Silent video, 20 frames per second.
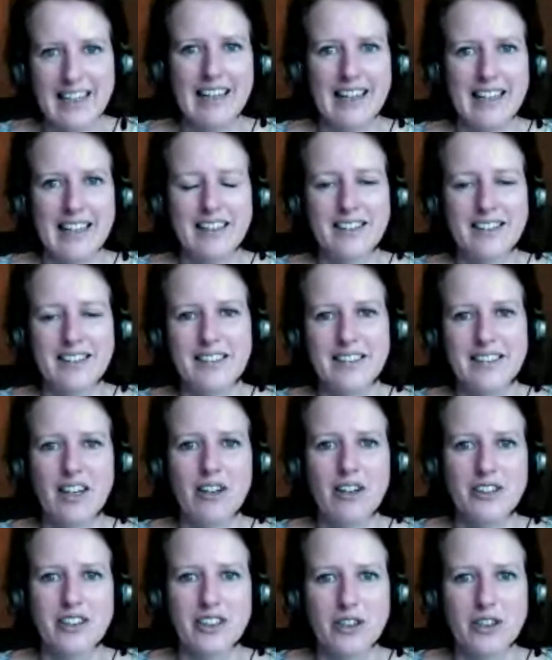his
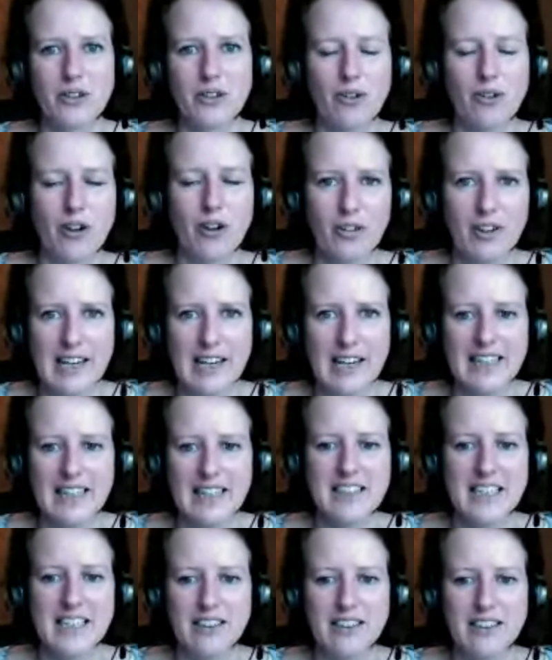article on
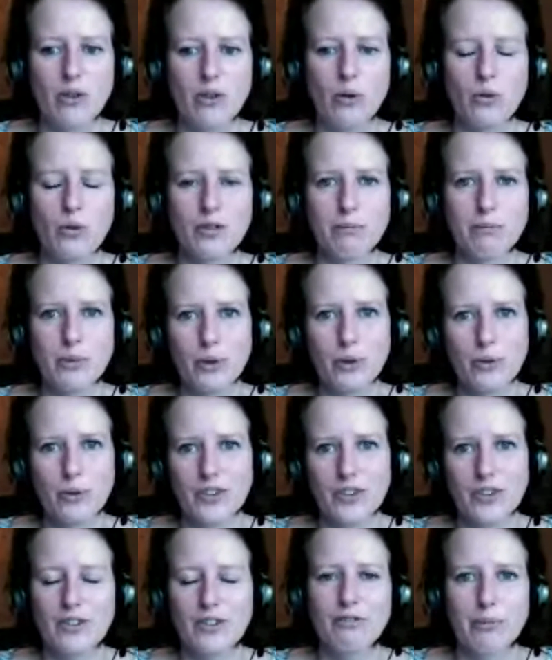LinkedIn called
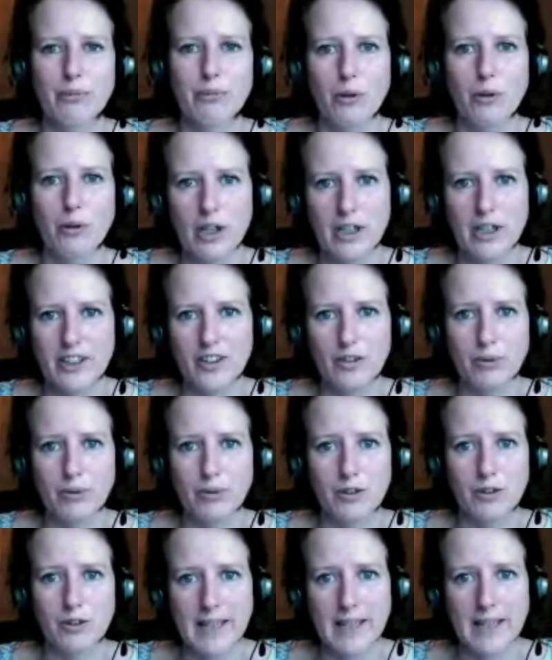MOOCs from a Worker's
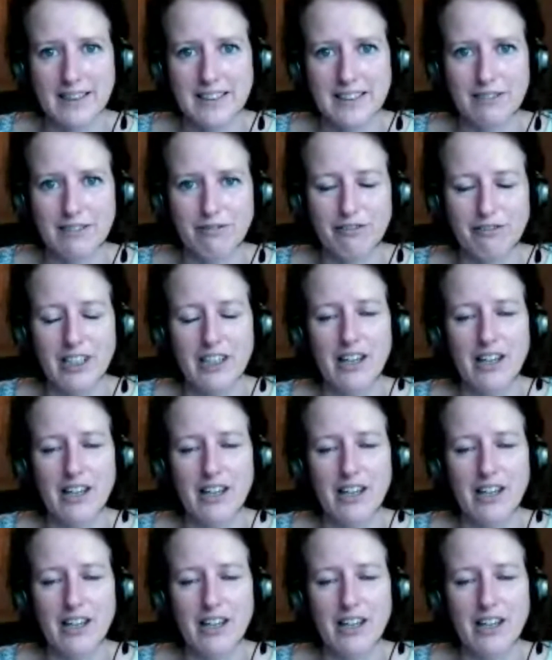Perspective,